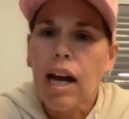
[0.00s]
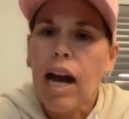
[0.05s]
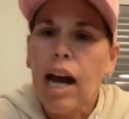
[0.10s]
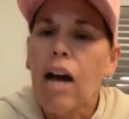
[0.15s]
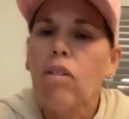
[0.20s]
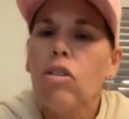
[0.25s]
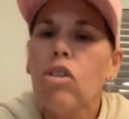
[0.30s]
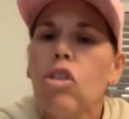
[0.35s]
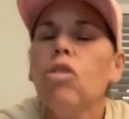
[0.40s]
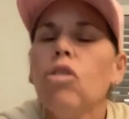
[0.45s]

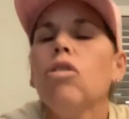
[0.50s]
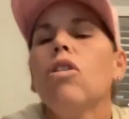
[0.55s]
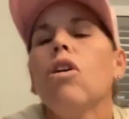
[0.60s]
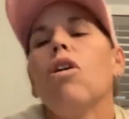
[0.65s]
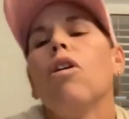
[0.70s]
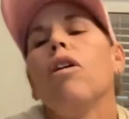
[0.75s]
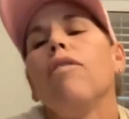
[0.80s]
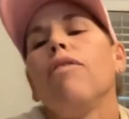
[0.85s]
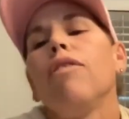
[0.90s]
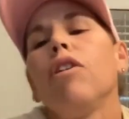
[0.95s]
How do you
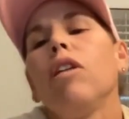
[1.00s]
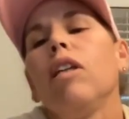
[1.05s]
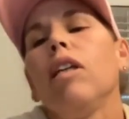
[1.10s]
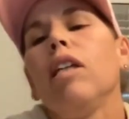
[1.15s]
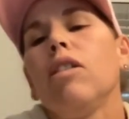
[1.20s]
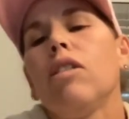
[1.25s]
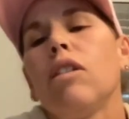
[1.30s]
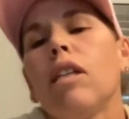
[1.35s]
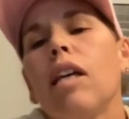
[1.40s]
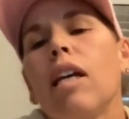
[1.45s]
know if you
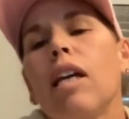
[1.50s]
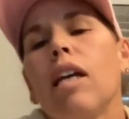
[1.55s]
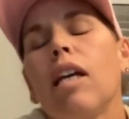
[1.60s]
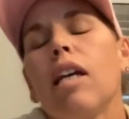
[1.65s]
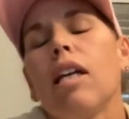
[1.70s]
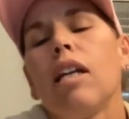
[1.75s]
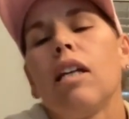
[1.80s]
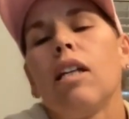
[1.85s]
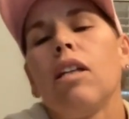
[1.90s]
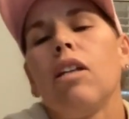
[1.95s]
need to
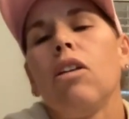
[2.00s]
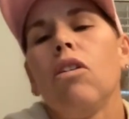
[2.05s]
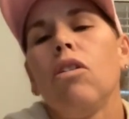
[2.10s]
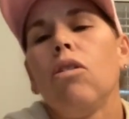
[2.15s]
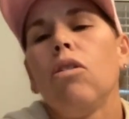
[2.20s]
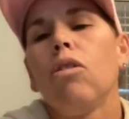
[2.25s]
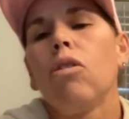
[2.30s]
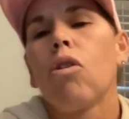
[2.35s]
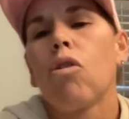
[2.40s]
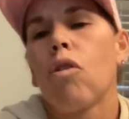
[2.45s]
get a
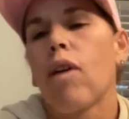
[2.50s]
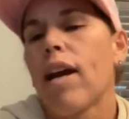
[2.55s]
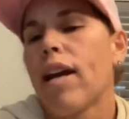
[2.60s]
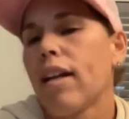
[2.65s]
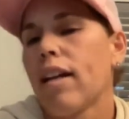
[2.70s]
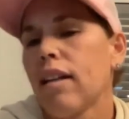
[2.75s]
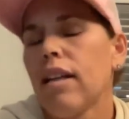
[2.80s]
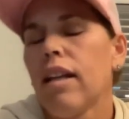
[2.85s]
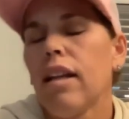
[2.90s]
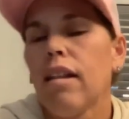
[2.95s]
new
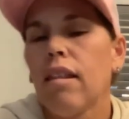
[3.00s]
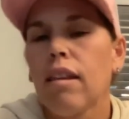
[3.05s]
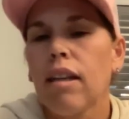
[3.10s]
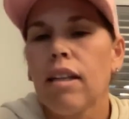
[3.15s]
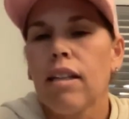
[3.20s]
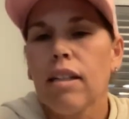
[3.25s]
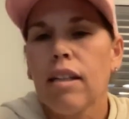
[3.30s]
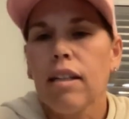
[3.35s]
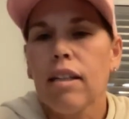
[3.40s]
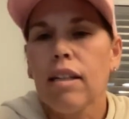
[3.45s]
crank length?
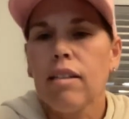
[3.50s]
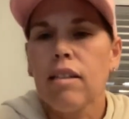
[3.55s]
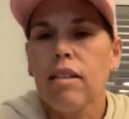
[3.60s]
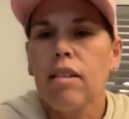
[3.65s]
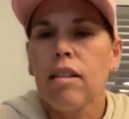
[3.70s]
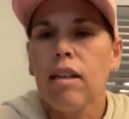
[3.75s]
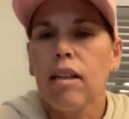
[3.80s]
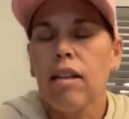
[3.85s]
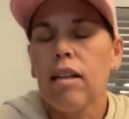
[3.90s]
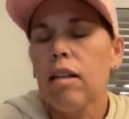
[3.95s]

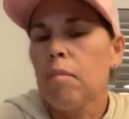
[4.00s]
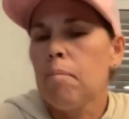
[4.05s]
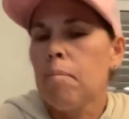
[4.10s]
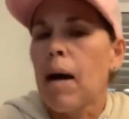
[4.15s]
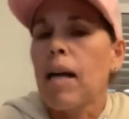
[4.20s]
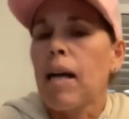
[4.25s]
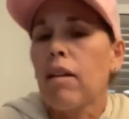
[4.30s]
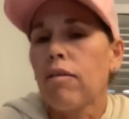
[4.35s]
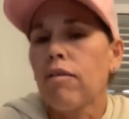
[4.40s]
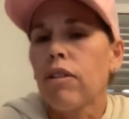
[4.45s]
A
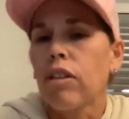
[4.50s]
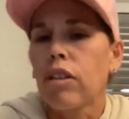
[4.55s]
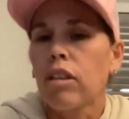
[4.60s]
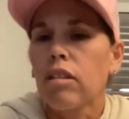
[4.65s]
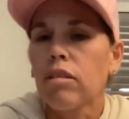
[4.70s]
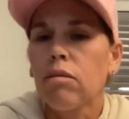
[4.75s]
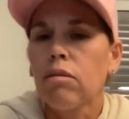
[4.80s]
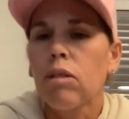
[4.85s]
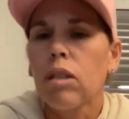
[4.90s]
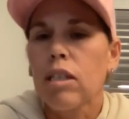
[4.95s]
bike
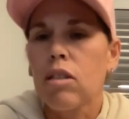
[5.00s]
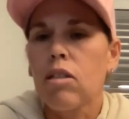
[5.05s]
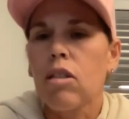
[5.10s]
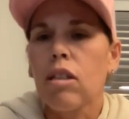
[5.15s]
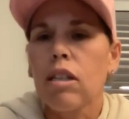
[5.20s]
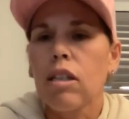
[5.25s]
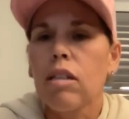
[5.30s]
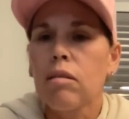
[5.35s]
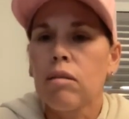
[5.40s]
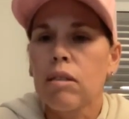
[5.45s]
fitter is
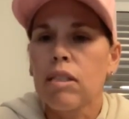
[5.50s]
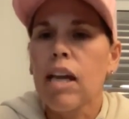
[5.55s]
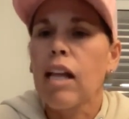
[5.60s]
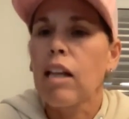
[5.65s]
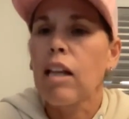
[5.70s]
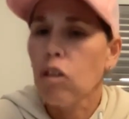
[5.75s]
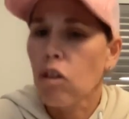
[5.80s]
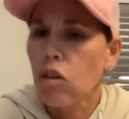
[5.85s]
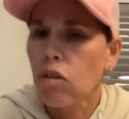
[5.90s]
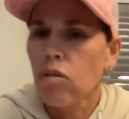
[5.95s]
going to
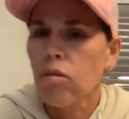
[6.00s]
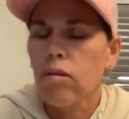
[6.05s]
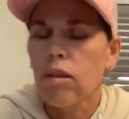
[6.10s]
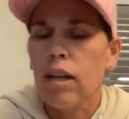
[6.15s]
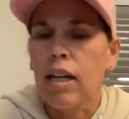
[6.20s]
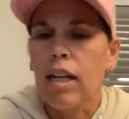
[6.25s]
tell you.